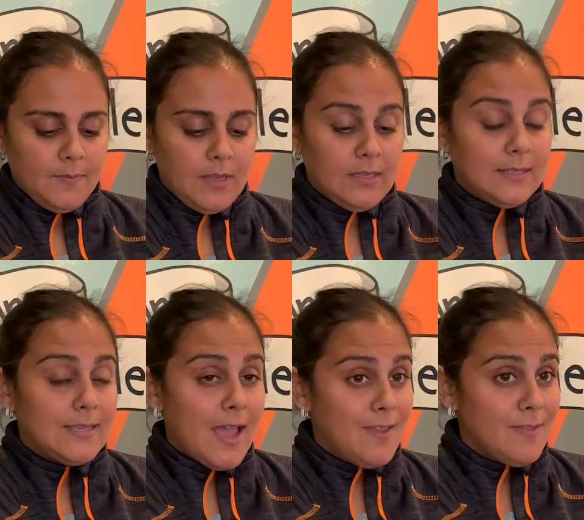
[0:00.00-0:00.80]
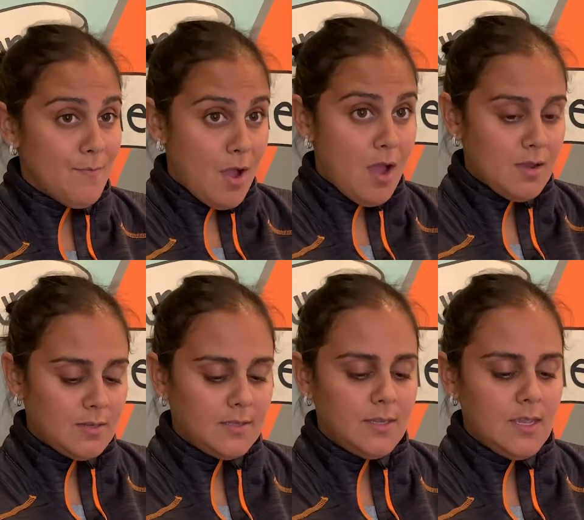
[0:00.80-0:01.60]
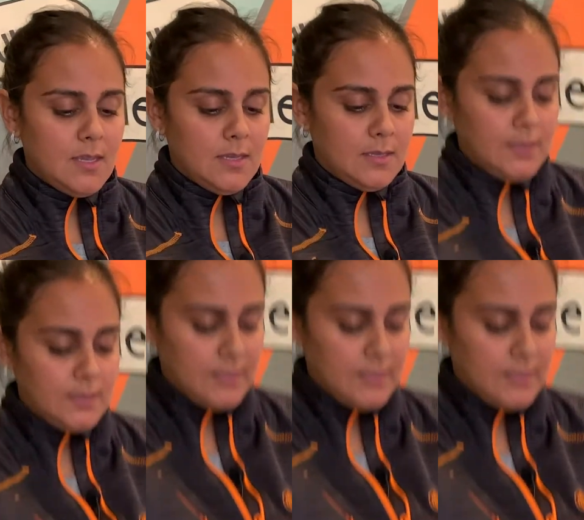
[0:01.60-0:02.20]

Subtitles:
Inside the box is